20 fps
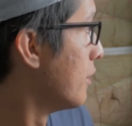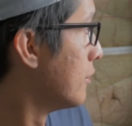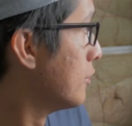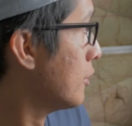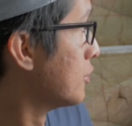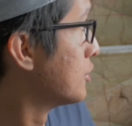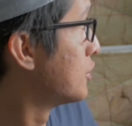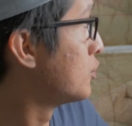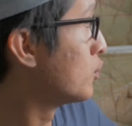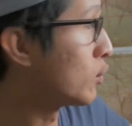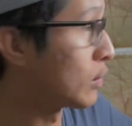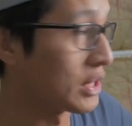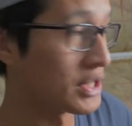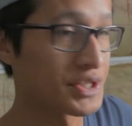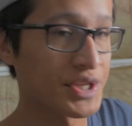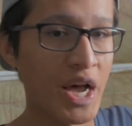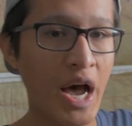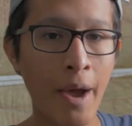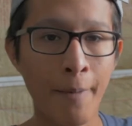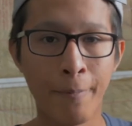Those two on the
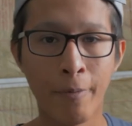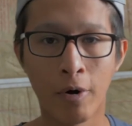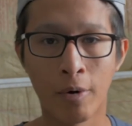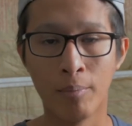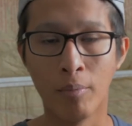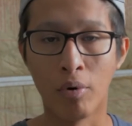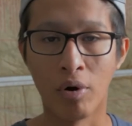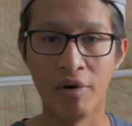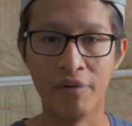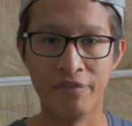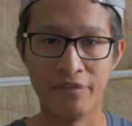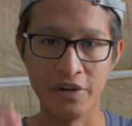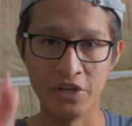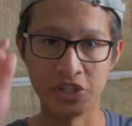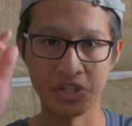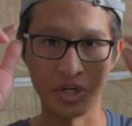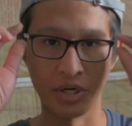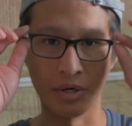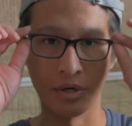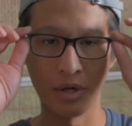top are more
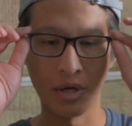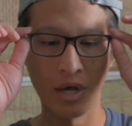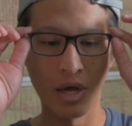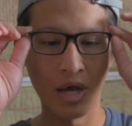efficient.